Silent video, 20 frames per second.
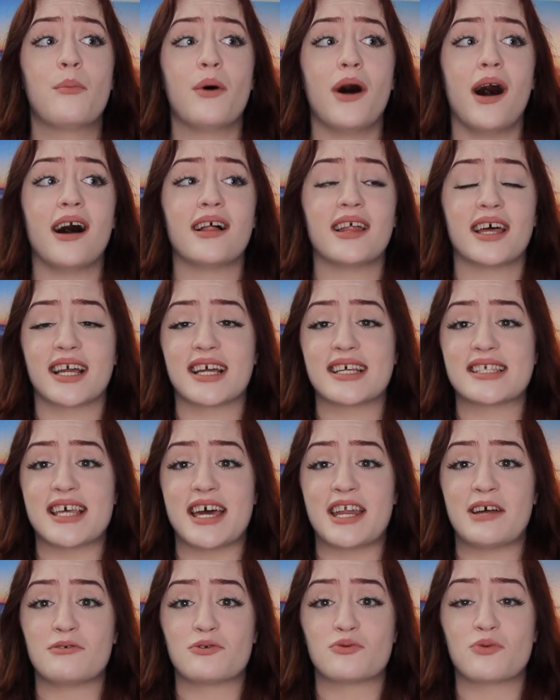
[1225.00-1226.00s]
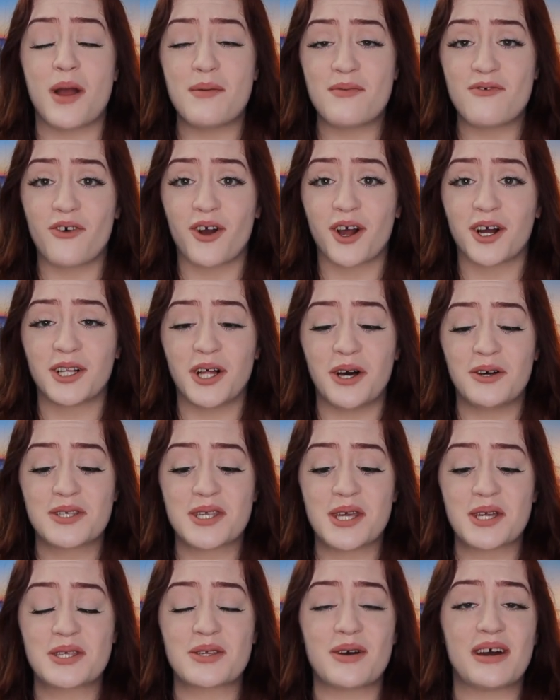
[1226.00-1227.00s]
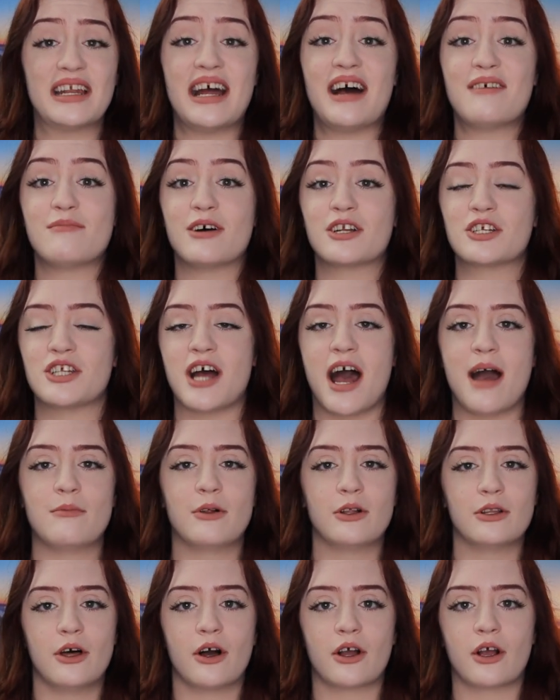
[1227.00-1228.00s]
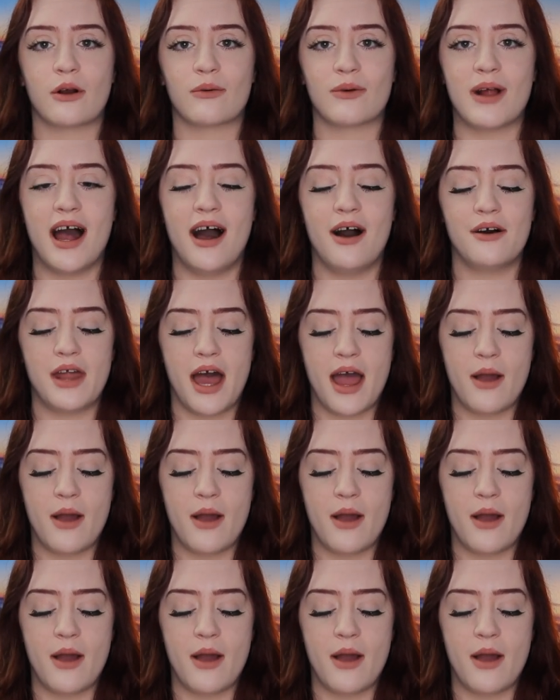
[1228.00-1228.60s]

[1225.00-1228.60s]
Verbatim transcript: but like I said, it was right before closing, so I didn't have much time to look around.